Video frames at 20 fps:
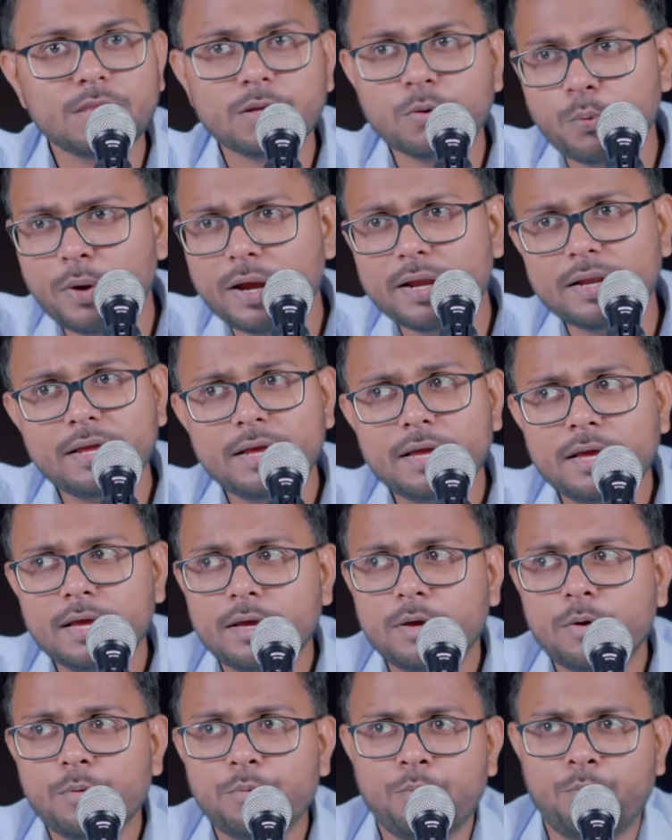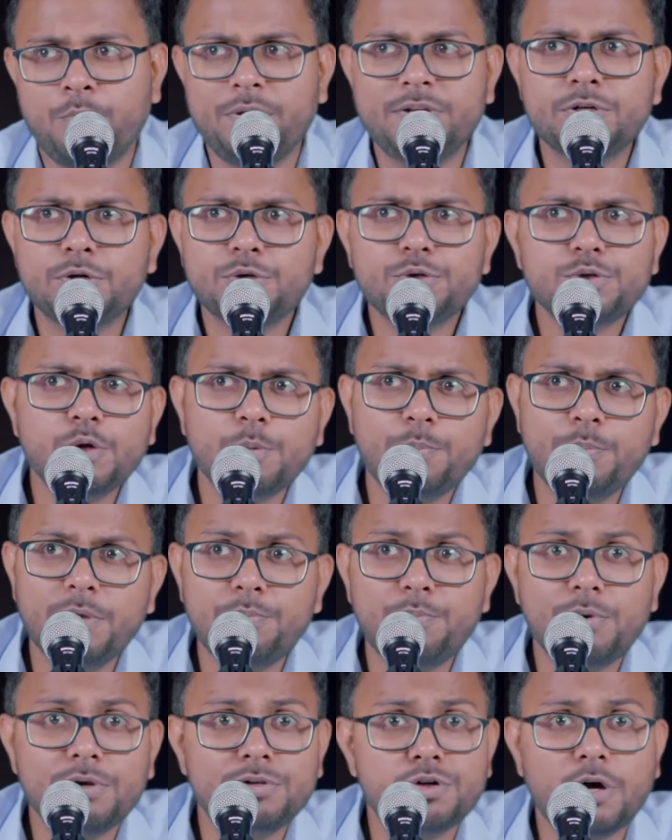right? We don't know
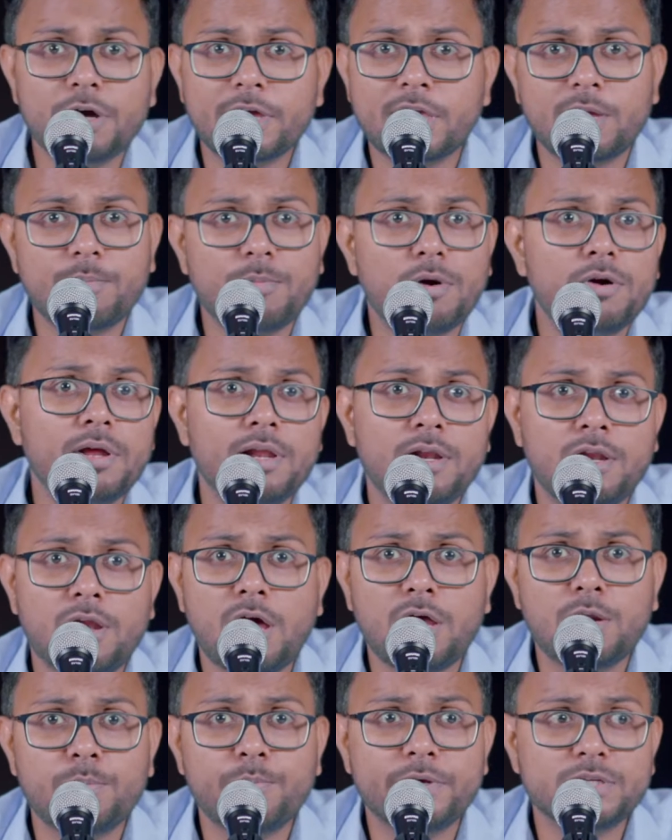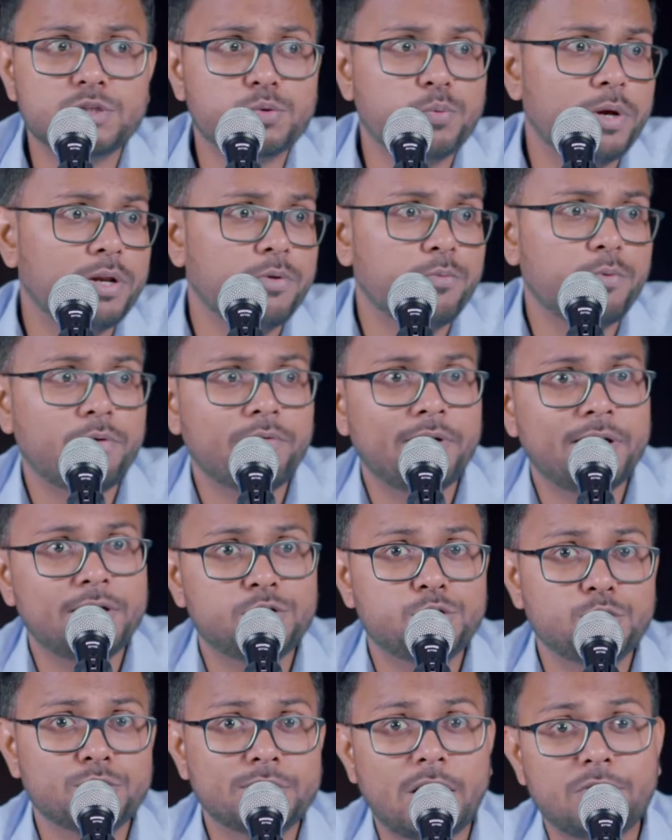people talking about Elon Musk when we were
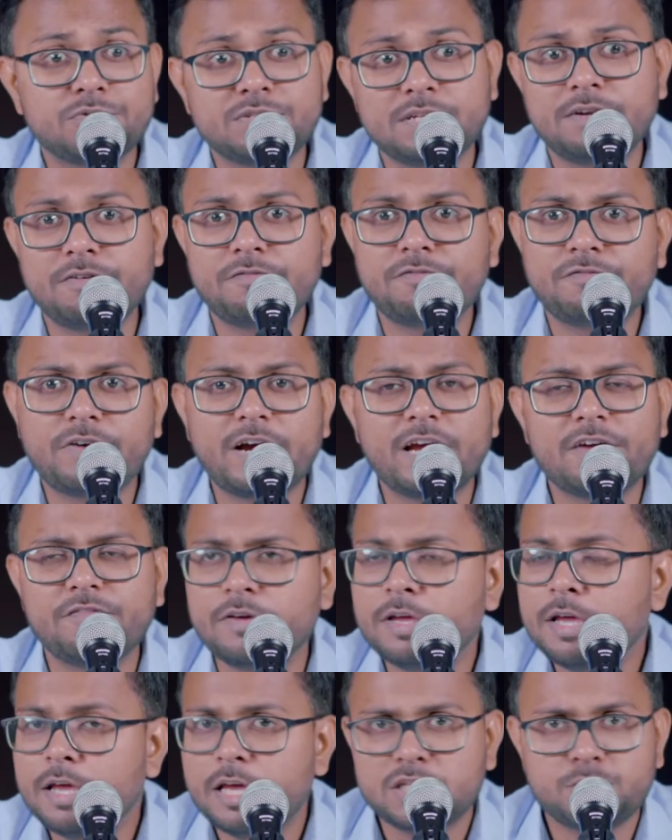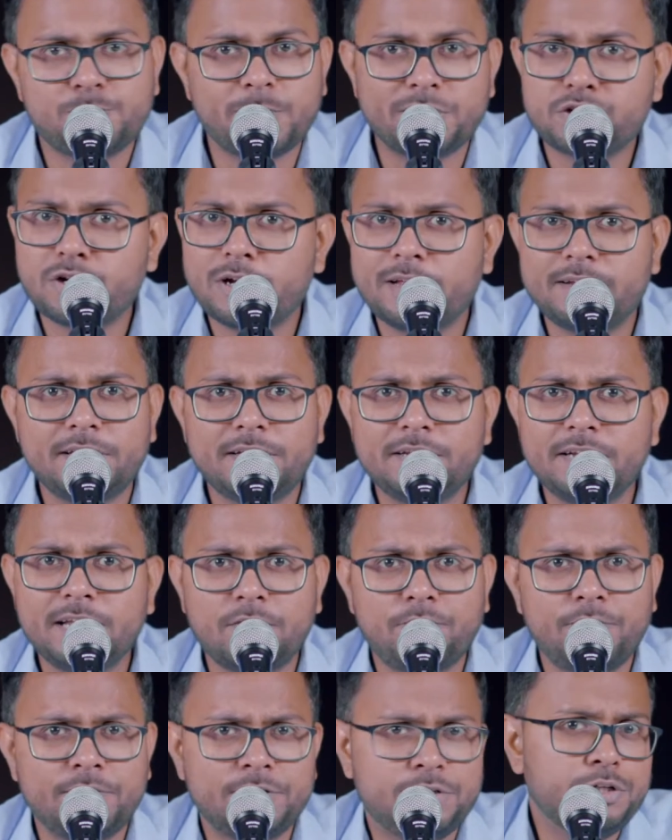in 2005, especially in
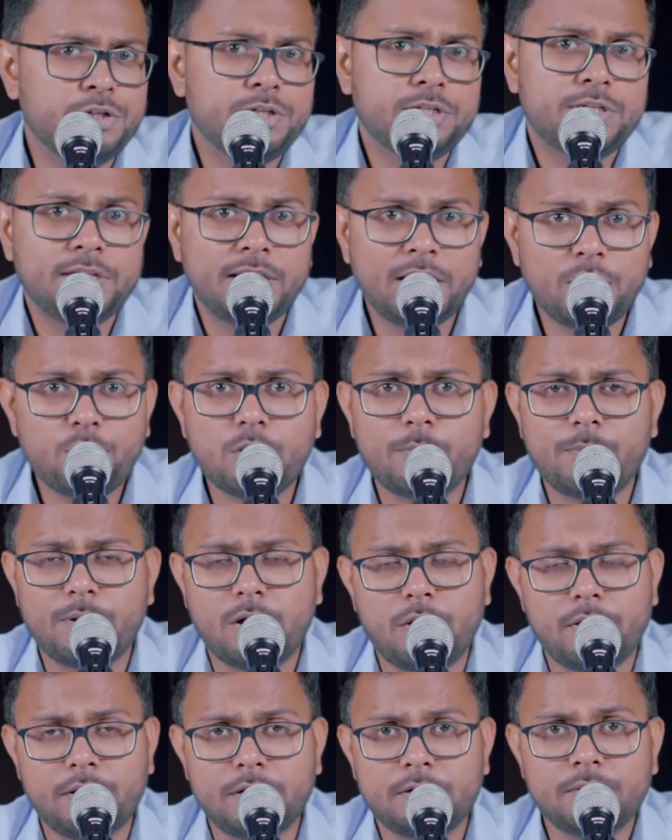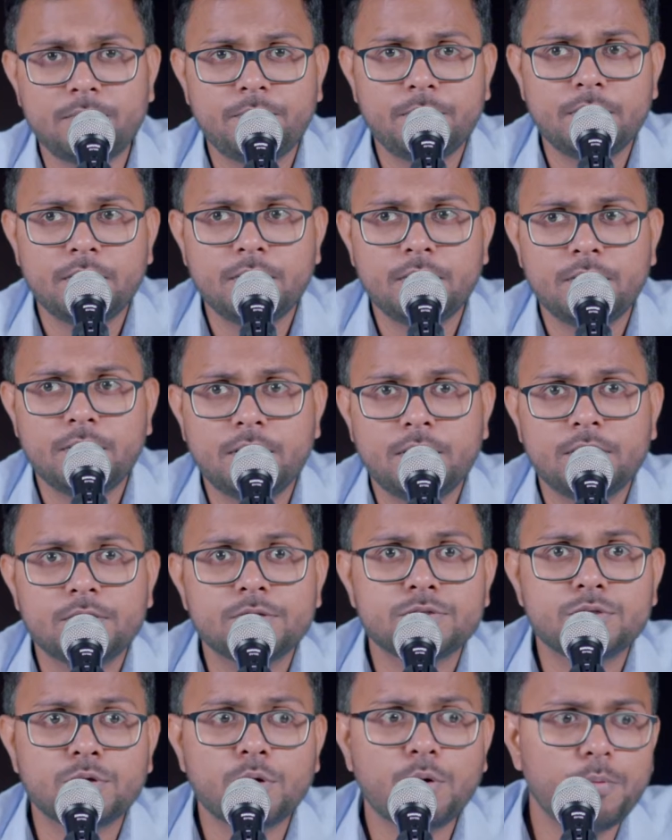India. We didn't know about it.
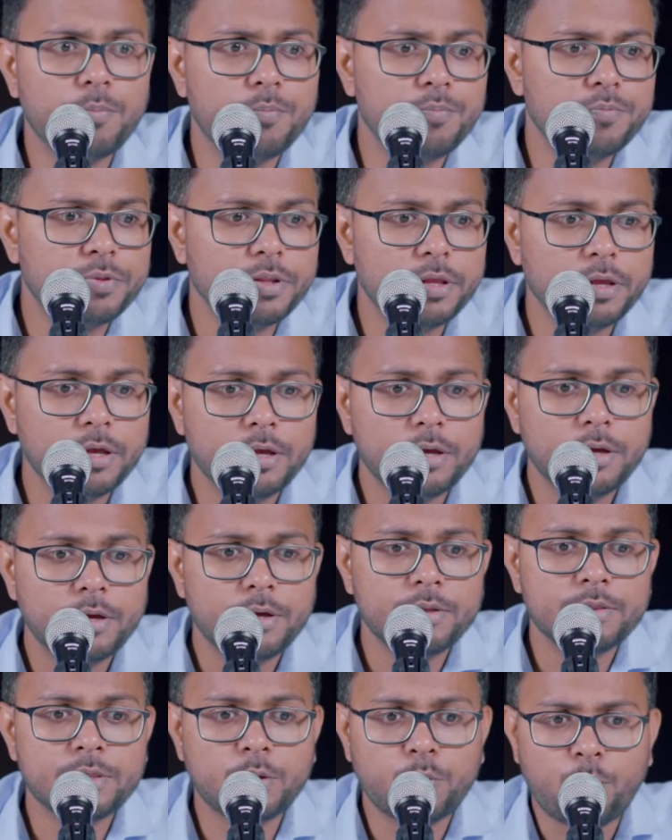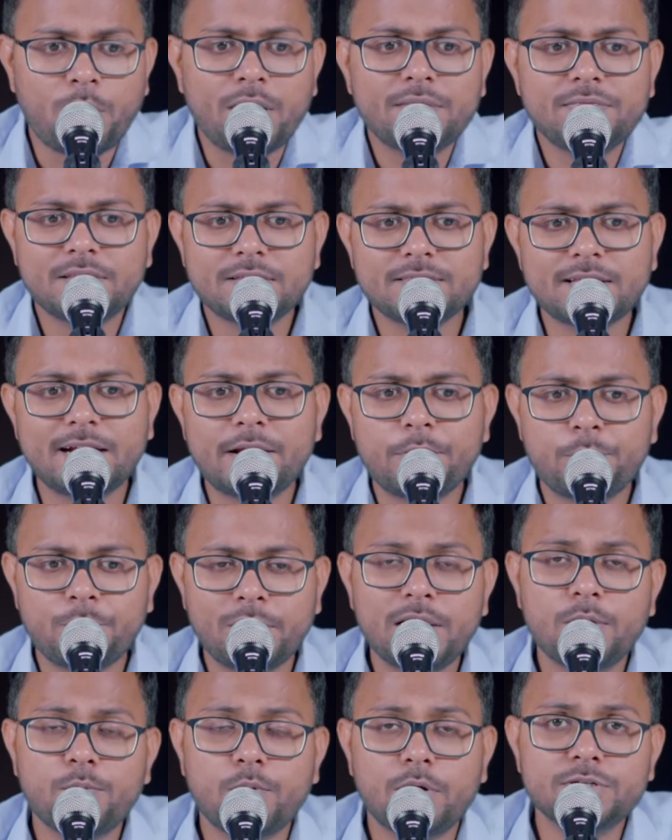So the one thing that I
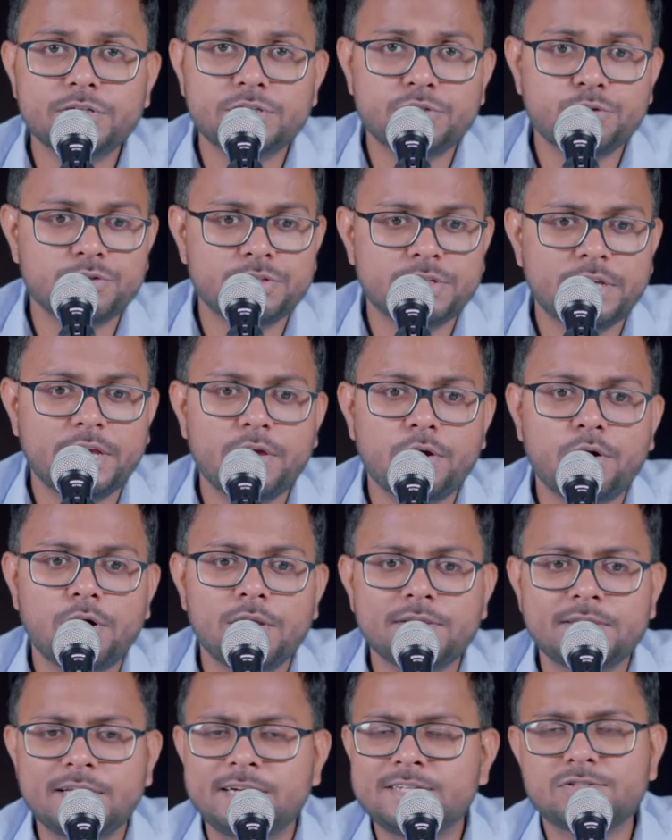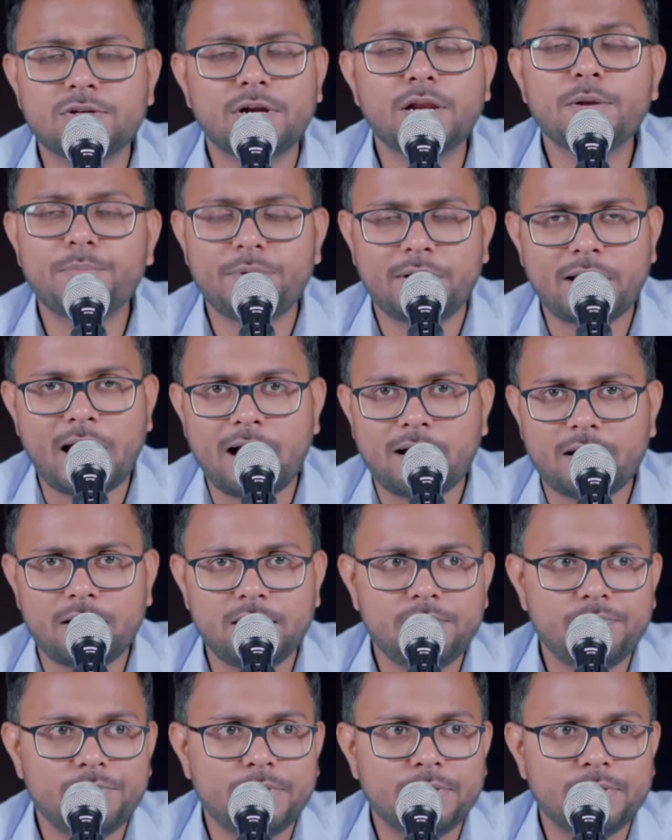really wanted to say, y'all, it's not a pinnacle.